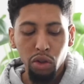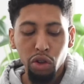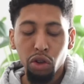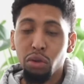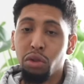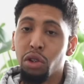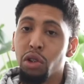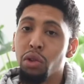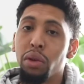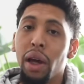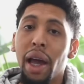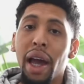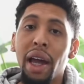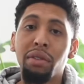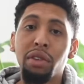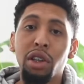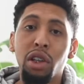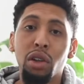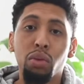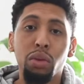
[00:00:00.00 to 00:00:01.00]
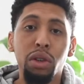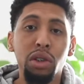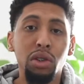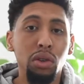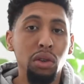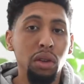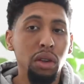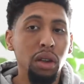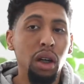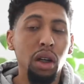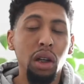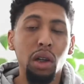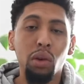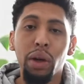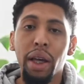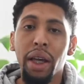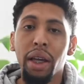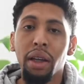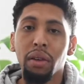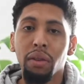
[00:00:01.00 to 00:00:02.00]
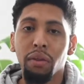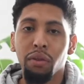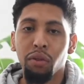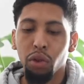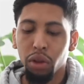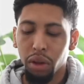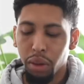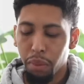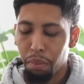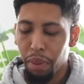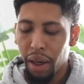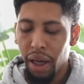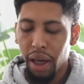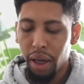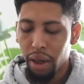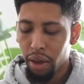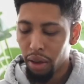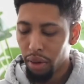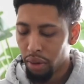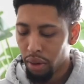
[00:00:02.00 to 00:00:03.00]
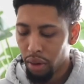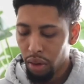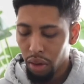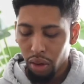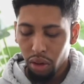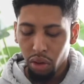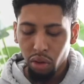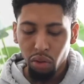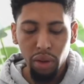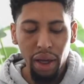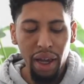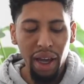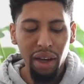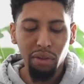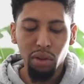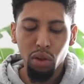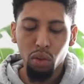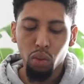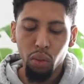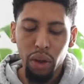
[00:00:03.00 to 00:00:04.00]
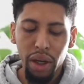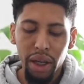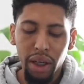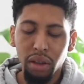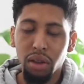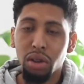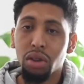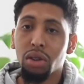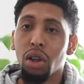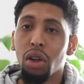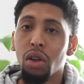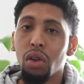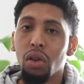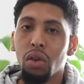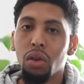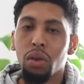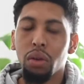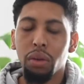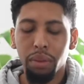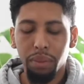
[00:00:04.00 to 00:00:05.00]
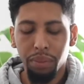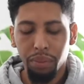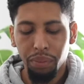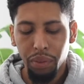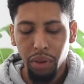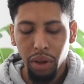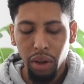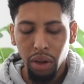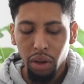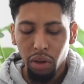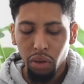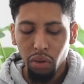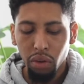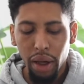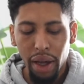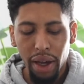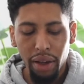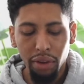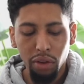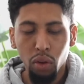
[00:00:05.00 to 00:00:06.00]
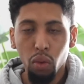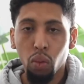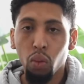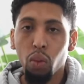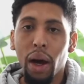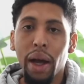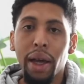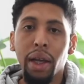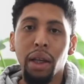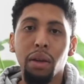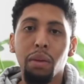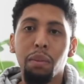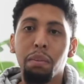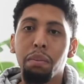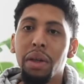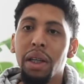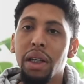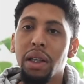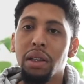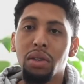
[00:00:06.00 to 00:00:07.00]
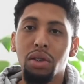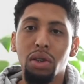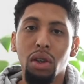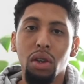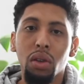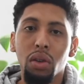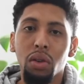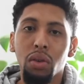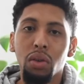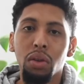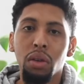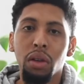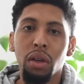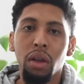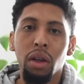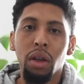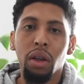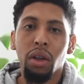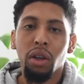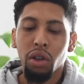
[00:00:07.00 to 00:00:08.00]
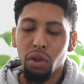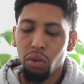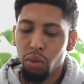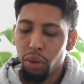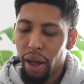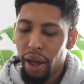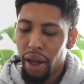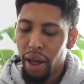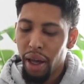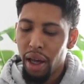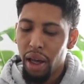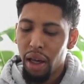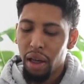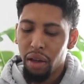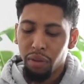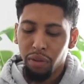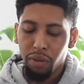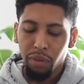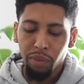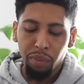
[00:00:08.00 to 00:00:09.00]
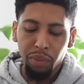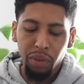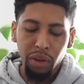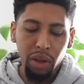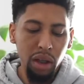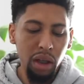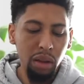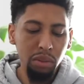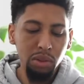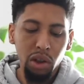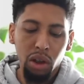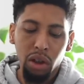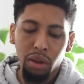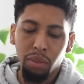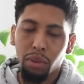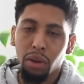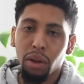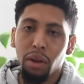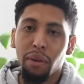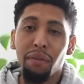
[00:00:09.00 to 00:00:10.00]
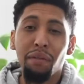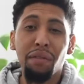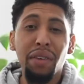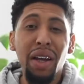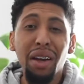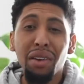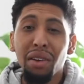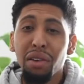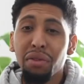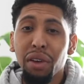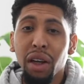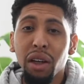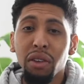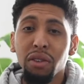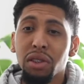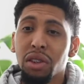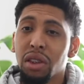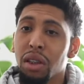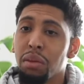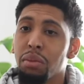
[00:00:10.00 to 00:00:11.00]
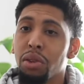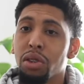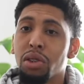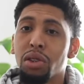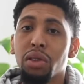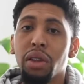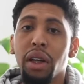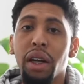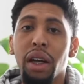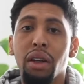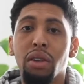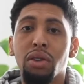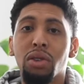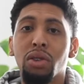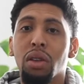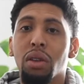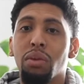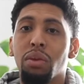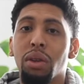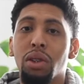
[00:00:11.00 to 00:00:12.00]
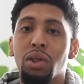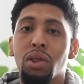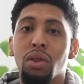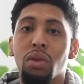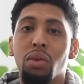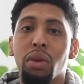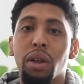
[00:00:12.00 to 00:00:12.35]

You do have the original colorway for the band. You have the red sole. You have the white midsole. You have, I'm talking about very, very similar to the Air Jordan Retro